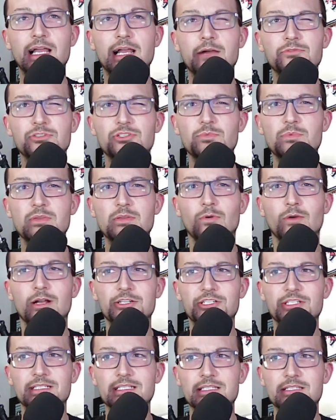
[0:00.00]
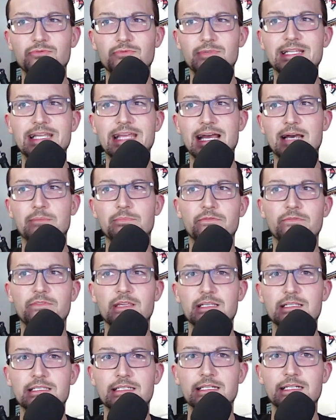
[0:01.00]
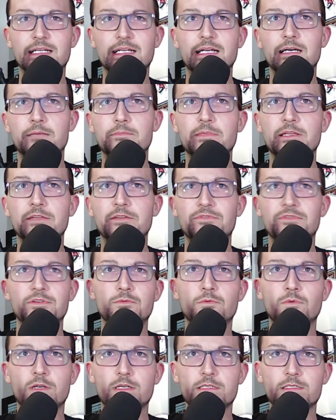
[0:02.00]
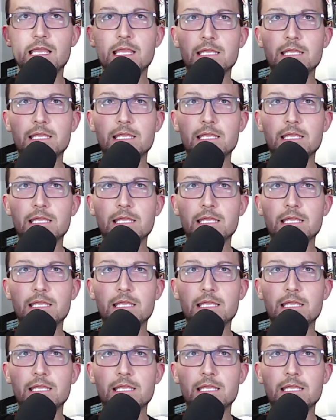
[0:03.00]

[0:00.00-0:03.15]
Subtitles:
how would you be watching this recap of things to come if you weren't